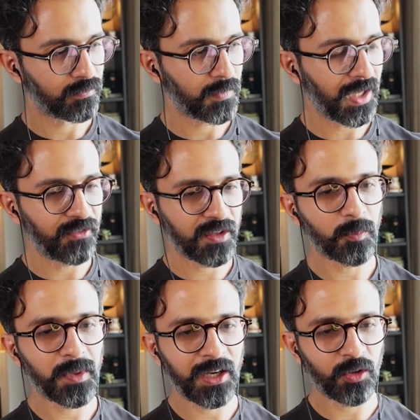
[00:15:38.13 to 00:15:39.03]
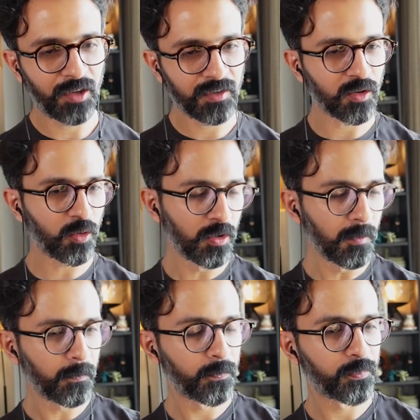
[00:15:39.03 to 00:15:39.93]
having a plan to having a goal,
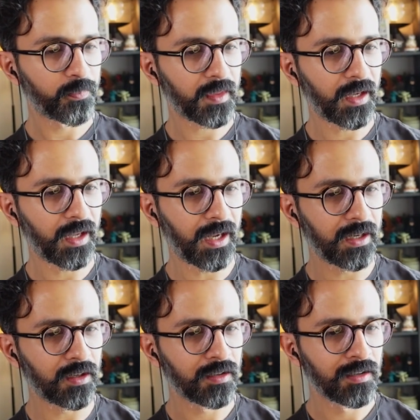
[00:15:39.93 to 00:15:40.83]
and